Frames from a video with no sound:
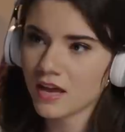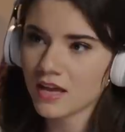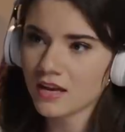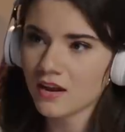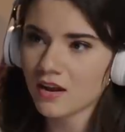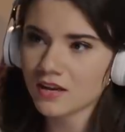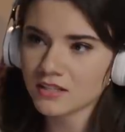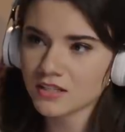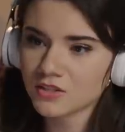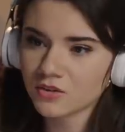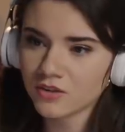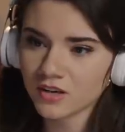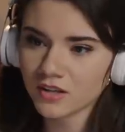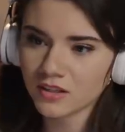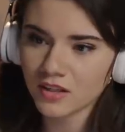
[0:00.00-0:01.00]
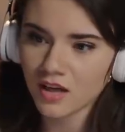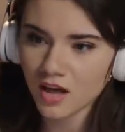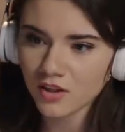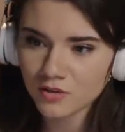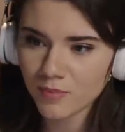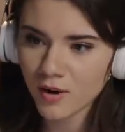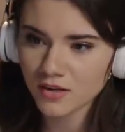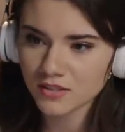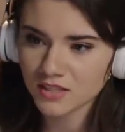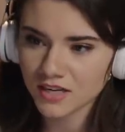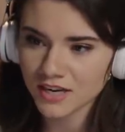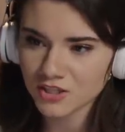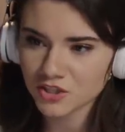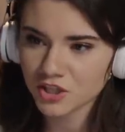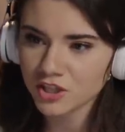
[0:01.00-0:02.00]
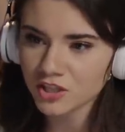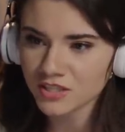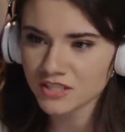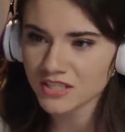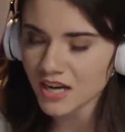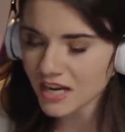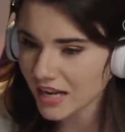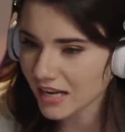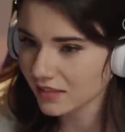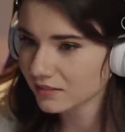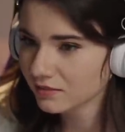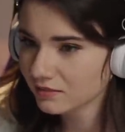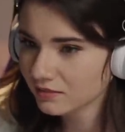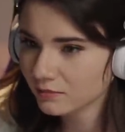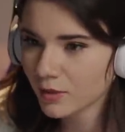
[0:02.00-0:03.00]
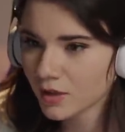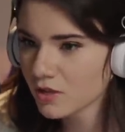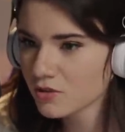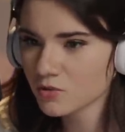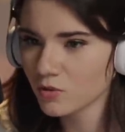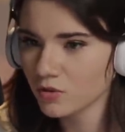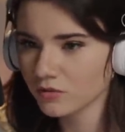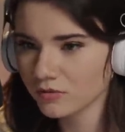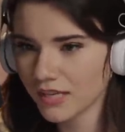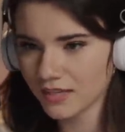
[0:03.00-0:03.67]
And honestly, during other parts of the night, she looked stunning, per usual.